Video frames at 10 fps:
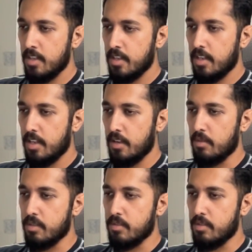k
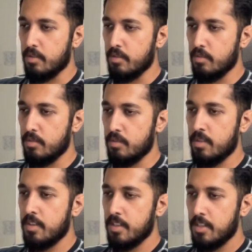equals to 2,
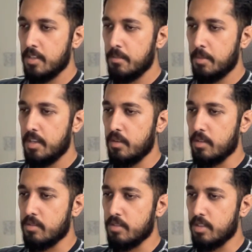p
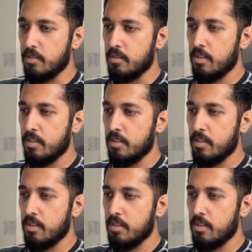equals to 0.